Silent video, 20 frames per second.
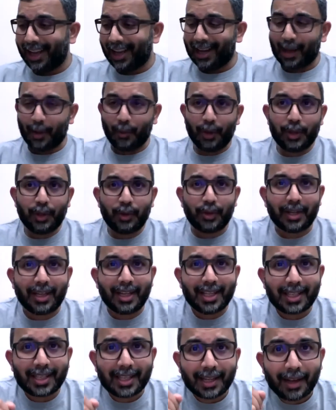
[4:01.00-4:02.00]
And I want you to
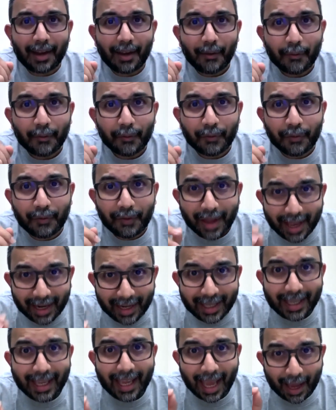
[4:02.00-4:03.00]
listen
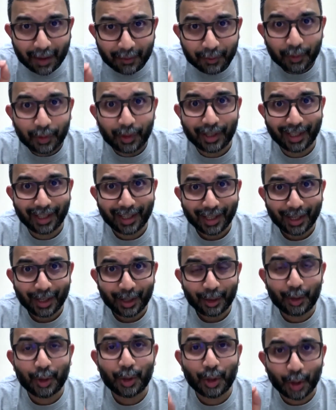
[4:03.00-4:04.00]
very carefully
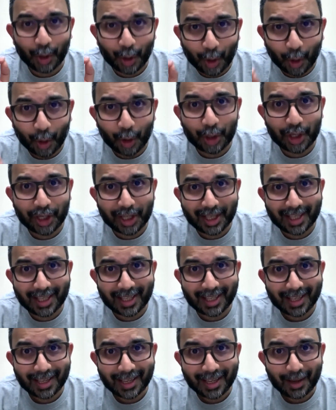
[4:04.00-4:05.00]
to your
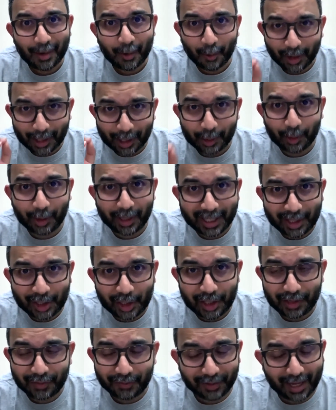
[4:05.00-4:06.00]
gorgeous one and only
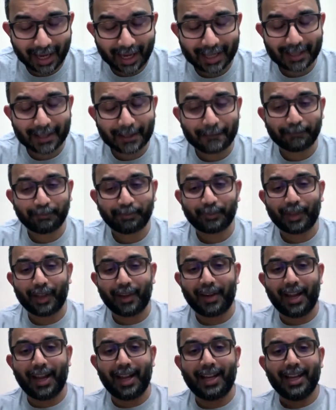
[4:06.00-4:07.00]
chief, guys.
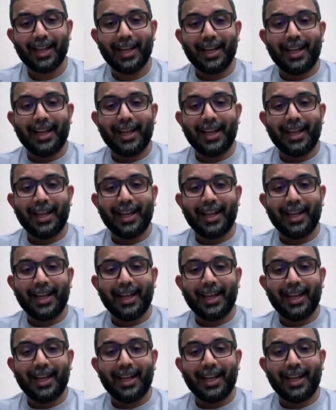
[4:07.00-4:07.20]
All right.